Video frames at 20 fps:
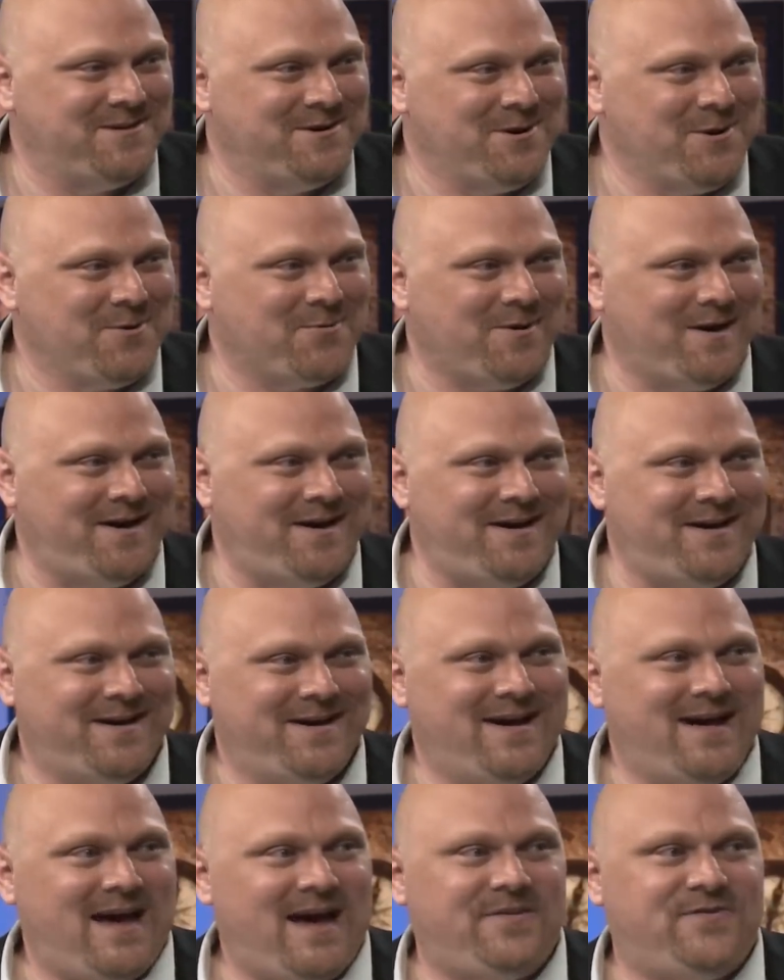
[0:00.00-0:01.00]
right?
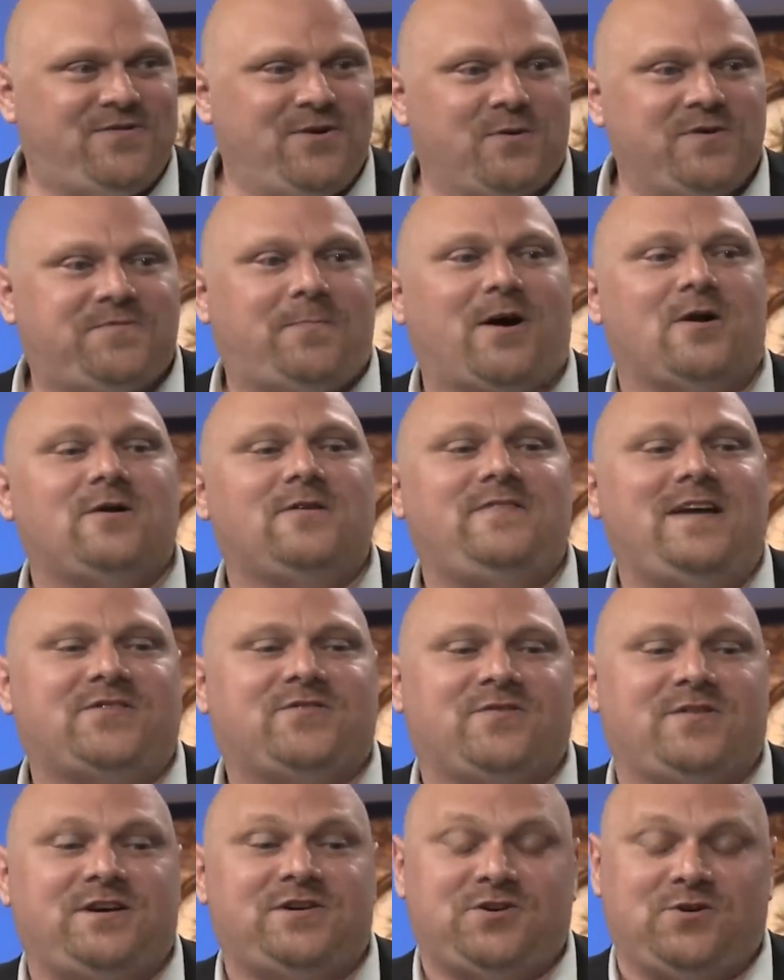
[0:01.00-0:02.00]
And so as part of that
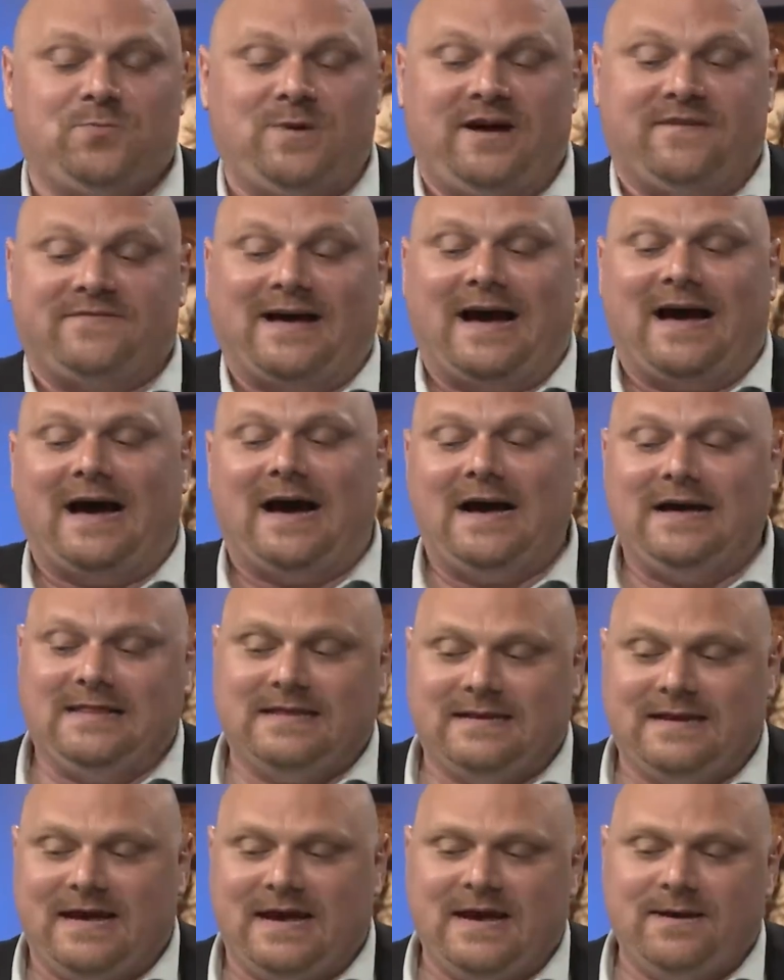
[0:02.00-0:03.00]
tradition, we have to hide
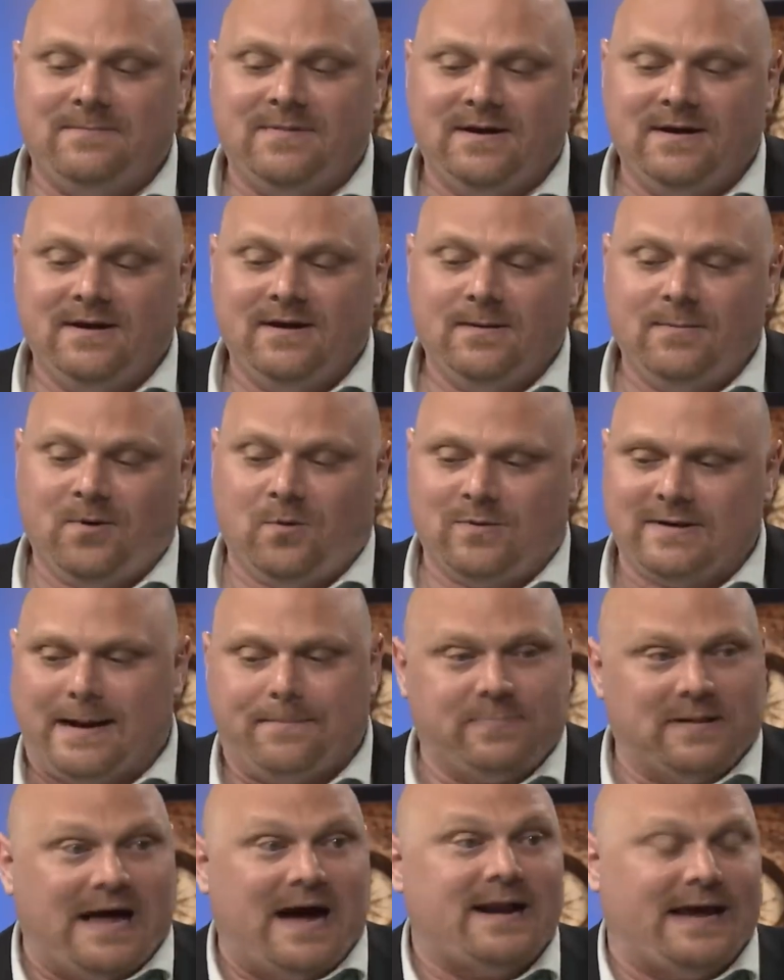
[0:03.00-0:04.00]
the name, but we're
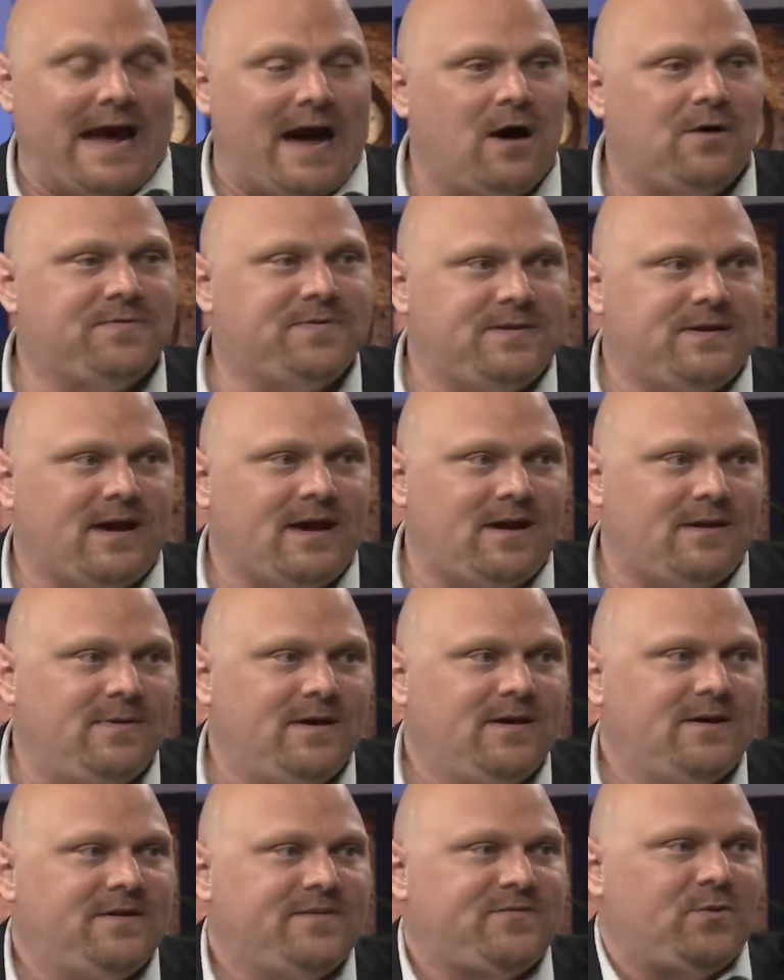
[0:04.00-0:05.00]
not blotting out the name,
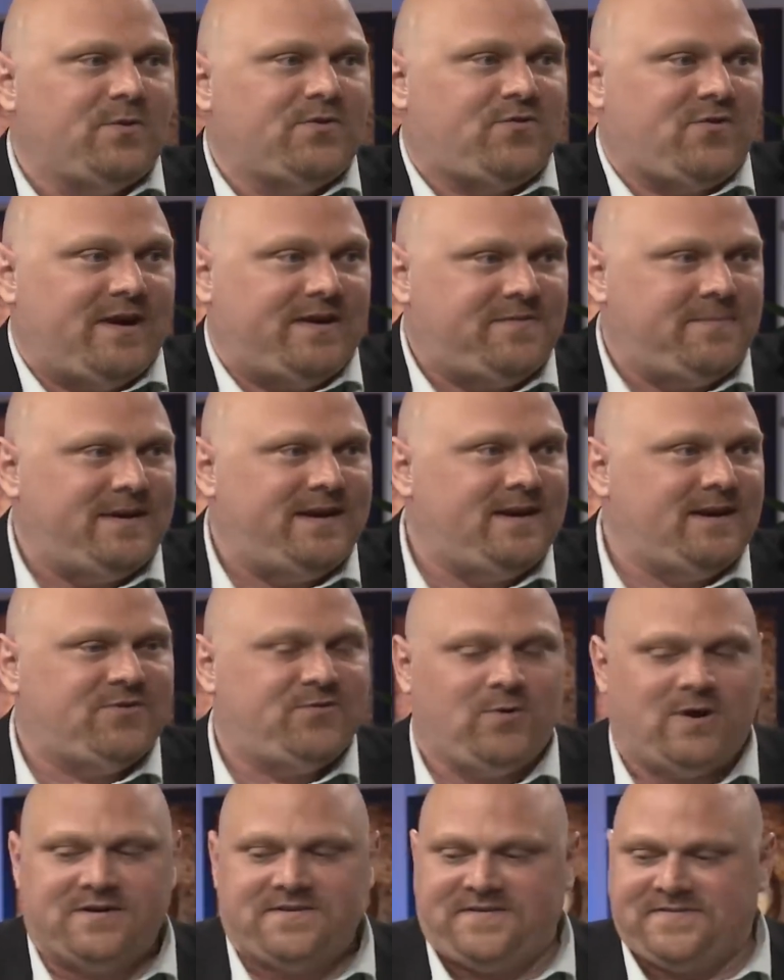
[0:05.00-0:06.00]
so we're transmitting it
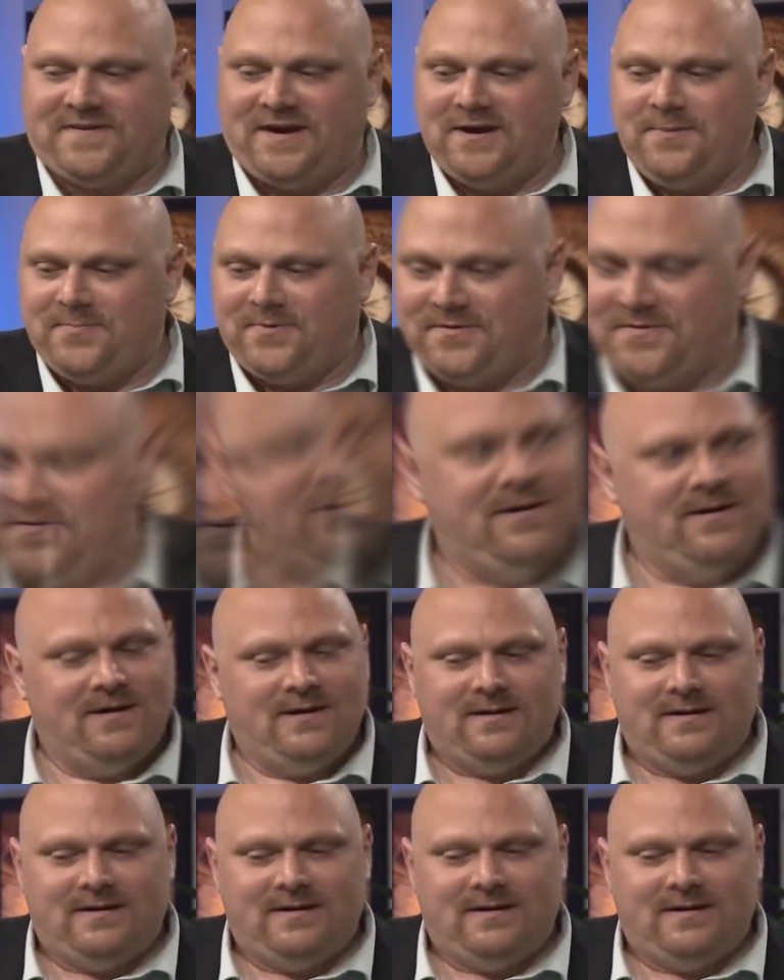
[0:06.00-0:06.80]
to our disciples.